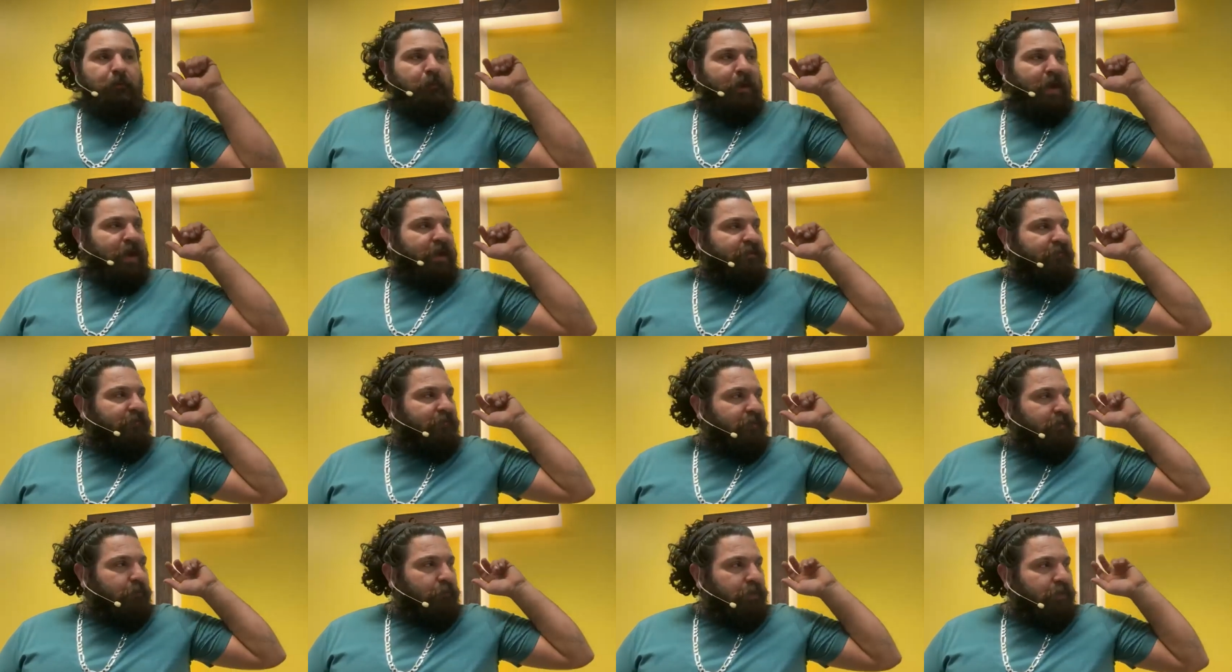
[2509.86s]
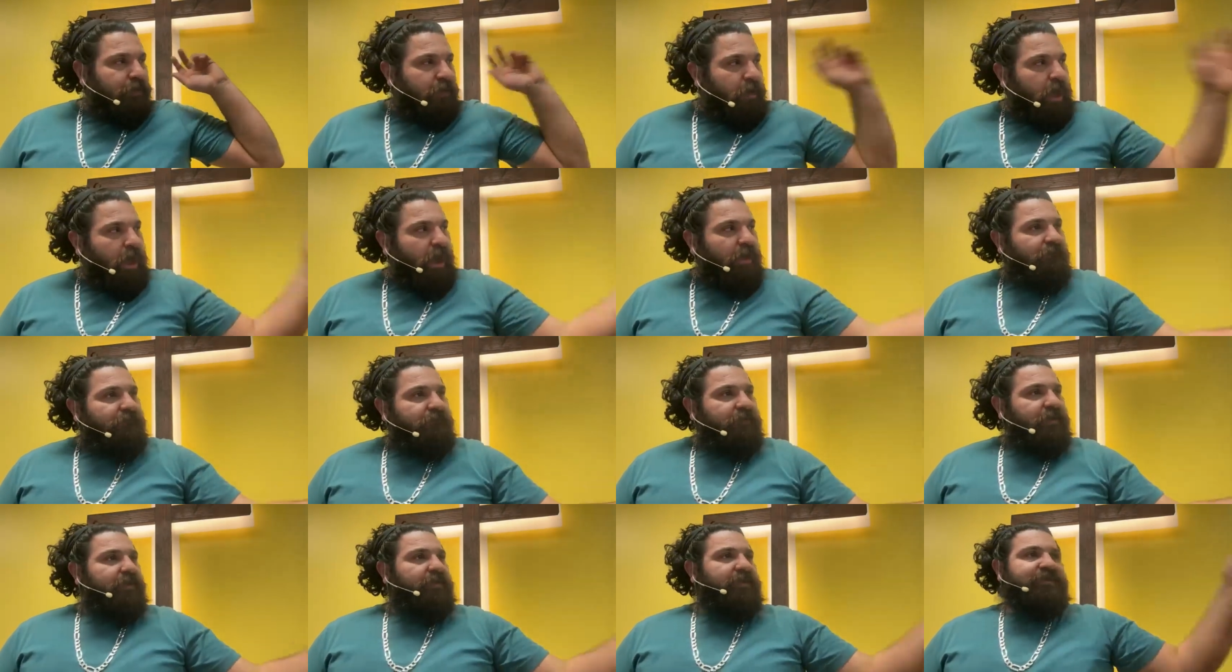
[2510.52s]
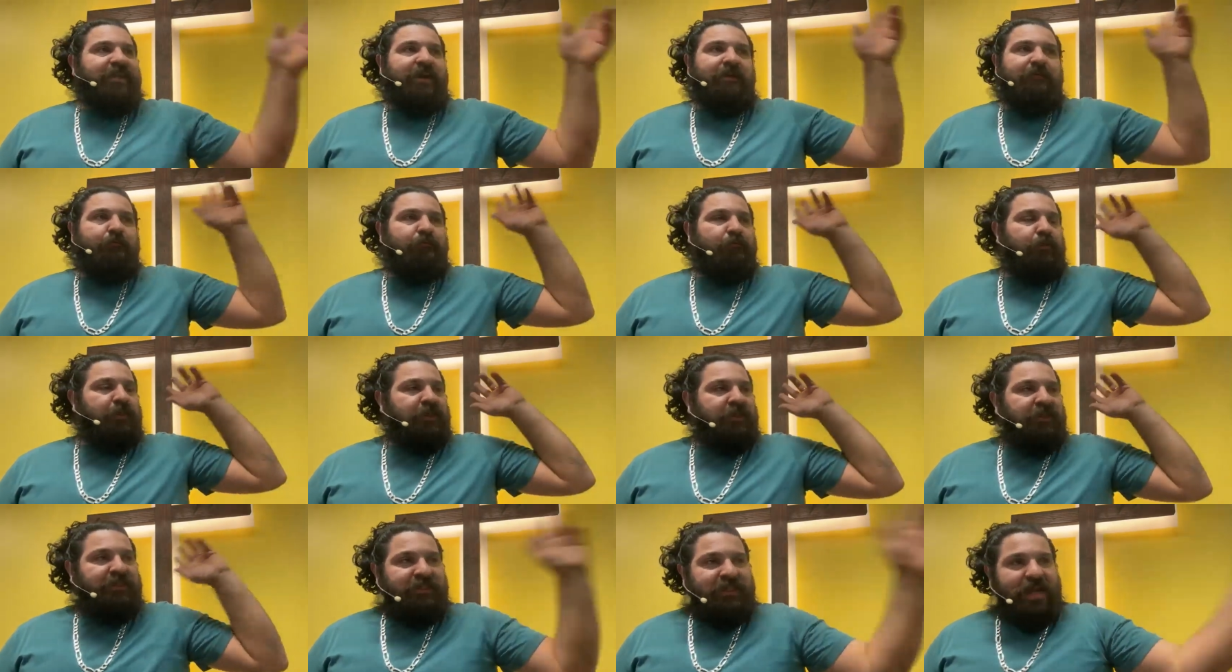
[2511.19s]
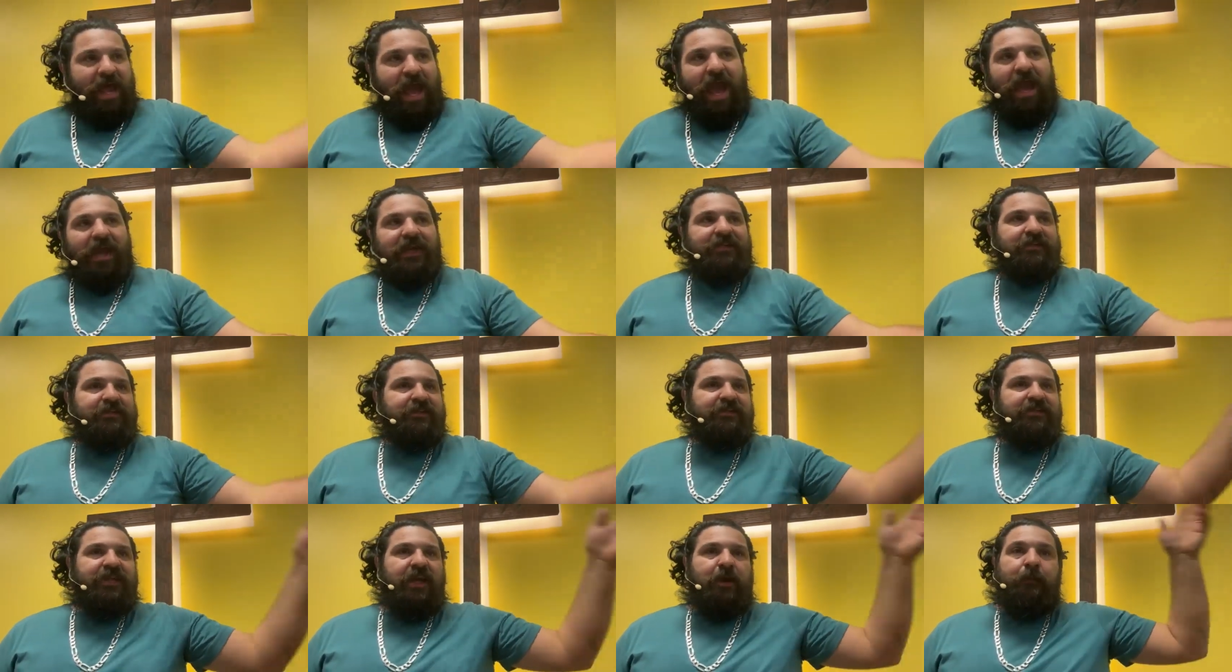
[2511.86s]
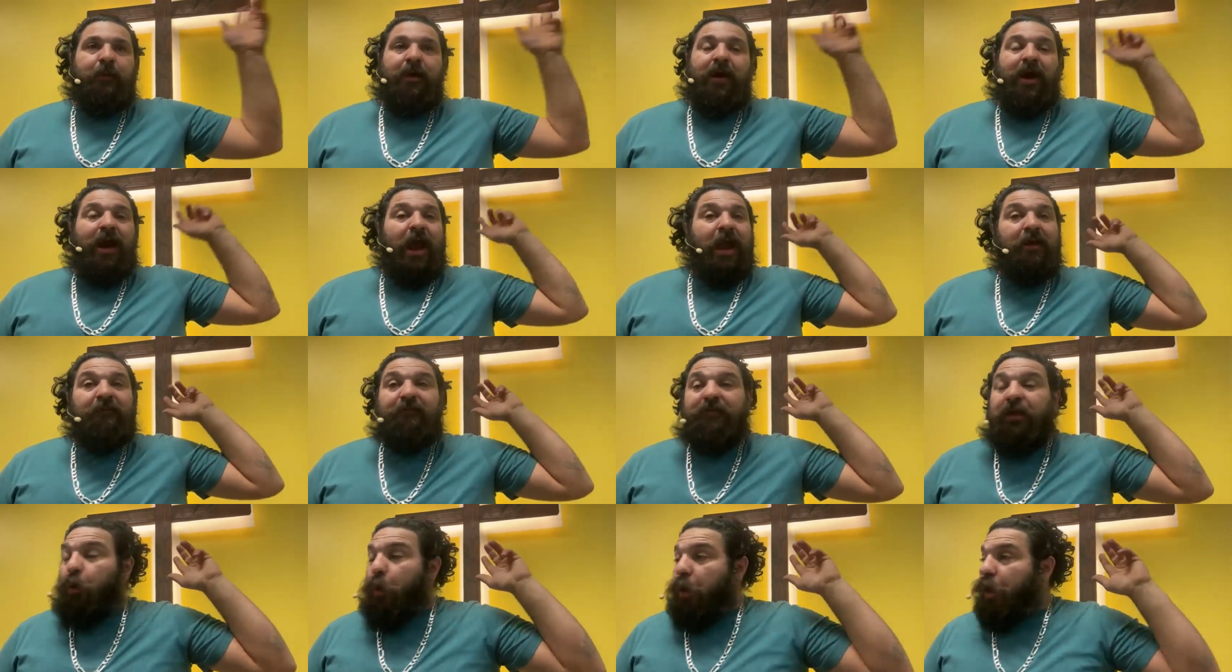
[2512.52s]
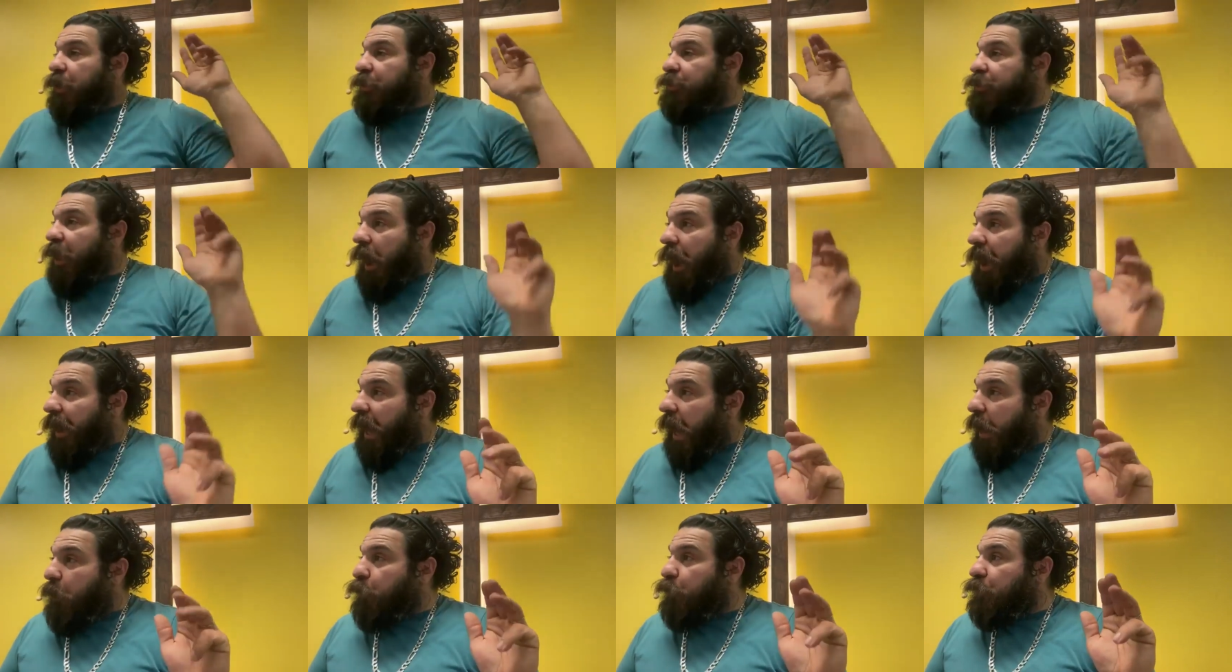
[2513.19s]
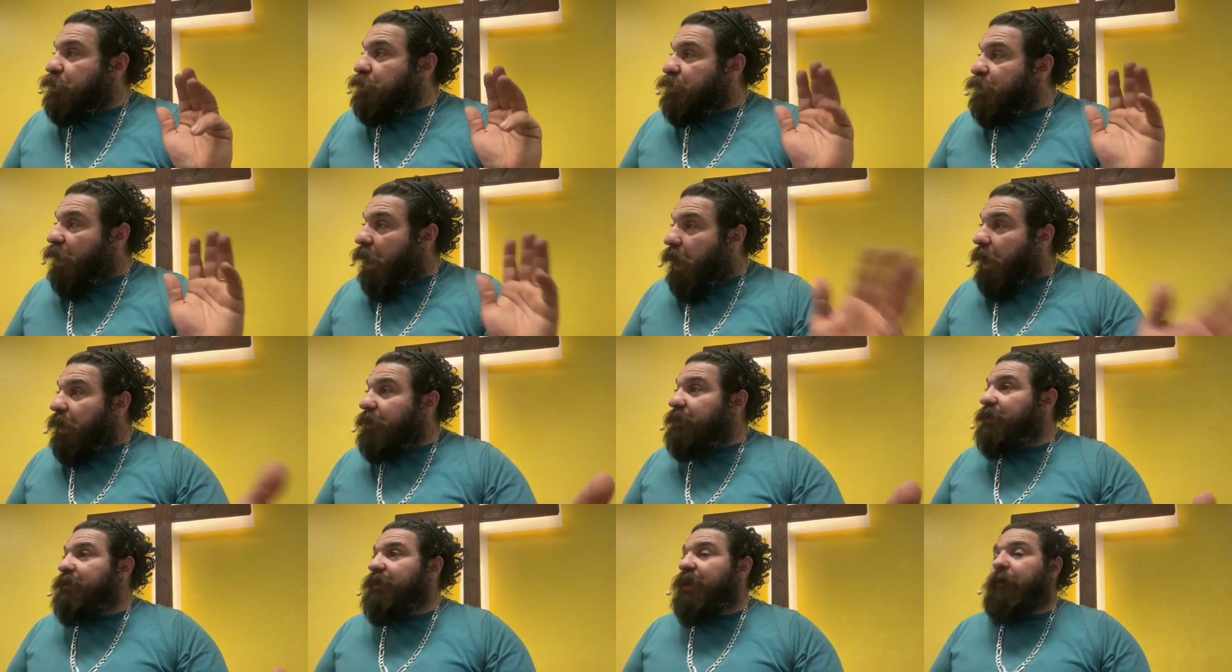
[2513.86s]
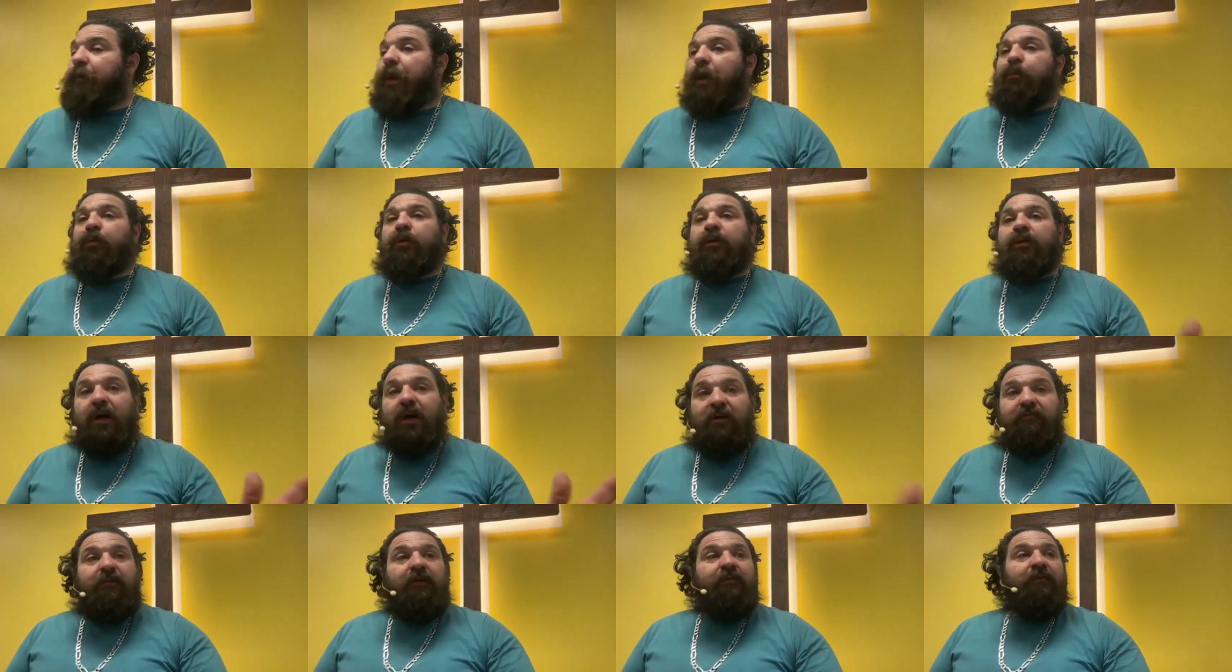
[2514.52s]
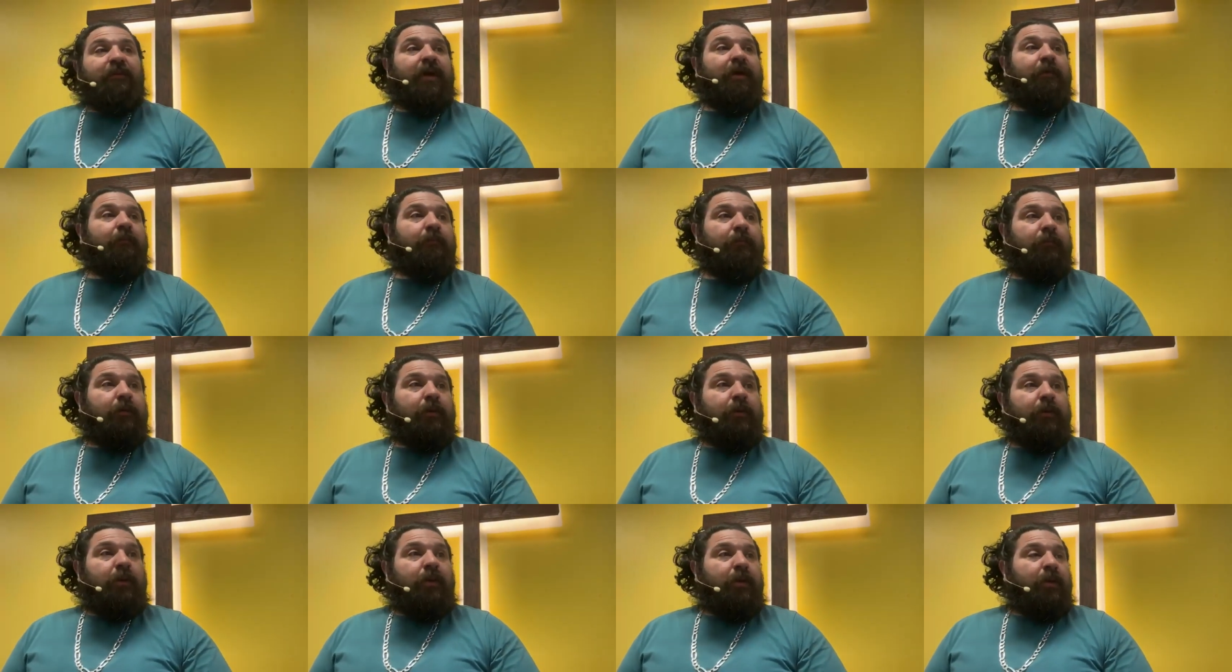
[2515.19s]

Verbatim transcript: benefit with coffee, the same with snacks, the same. If they want to talk, I will talk to them. I will love on them.